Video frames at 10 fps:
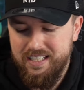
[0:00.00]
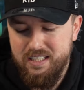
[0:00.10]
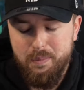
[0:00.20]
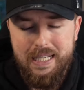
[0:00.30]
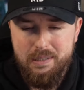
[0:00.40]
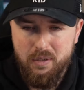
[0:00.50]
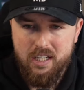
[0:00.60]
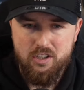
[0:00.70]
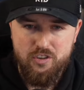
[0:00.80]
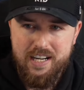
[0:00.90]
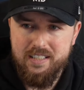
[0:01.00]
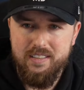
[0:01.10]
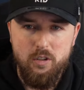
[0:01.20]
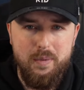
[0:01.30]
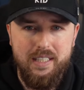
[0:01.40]
At least play one of the strikers
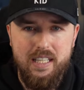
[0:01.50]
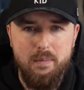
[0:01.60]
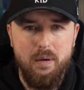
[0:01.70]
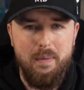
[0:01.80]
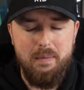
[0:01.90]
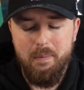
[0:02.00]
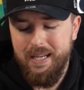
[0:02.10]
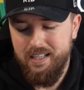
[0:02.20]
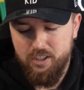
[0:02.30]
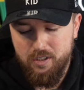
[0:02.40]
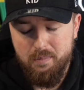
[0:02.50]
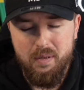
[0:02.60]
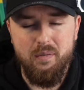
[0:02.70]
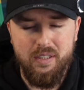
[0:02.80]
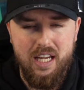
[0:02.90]
a little bit deeper, maybe play a, a
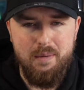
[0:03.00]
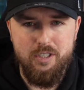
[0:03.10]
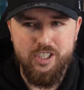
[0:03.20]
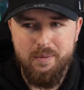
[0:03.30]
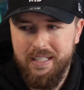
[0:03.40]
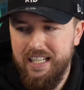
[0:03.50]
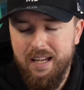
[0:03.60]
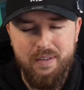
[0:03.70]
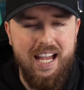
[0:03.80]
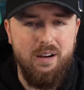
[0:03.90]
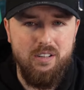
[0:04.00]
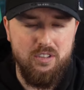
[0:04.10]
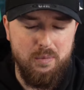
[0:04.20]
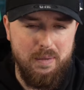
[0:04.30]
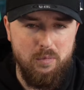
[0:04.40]
bit of a diamond shape, and then have your
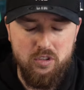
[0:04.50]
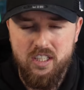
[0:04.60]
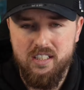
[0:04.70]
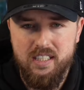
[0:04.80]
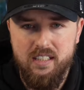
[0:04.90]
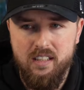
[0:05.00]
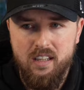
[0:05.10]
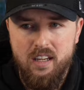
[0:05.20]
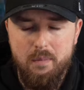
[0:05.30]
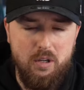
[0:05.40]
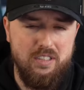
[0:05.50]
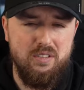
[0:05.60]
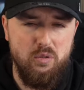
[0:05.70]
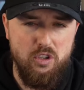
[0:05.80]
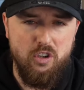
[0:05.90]
outlets a bit more tucked in because
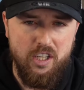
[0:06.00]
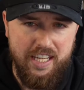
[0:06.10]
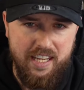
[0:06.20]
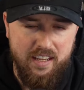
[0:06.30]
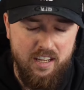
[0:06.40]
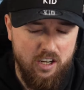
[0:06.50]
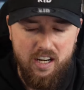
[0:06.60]
that's all you're gonna get.